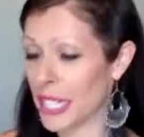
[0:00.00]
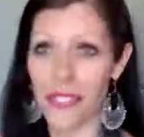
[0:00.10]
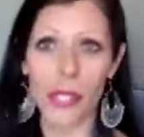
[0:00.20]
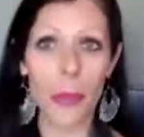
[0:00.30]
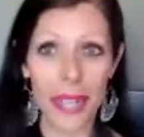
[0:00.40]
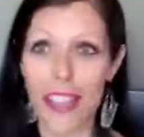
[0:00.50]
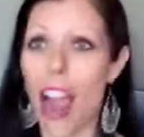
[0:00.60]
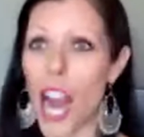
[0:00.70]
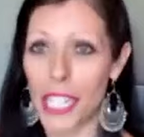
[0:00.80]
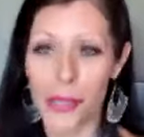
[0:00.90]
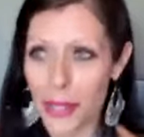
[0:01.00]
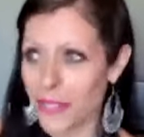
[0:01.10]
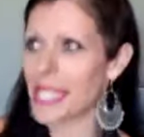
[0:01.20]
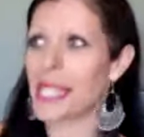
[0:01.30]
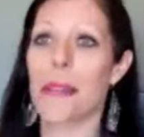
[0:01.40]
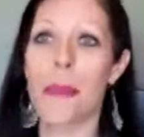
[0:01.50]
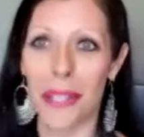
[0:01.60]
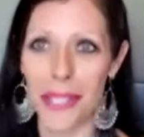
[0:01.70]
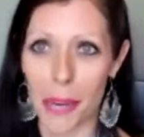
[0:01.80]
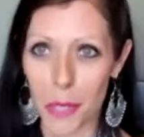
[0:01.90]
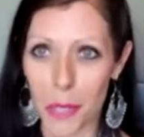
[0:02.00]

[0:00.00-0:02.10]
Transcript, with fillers: He lives in Guadalajara, so I don't have to see him all the time,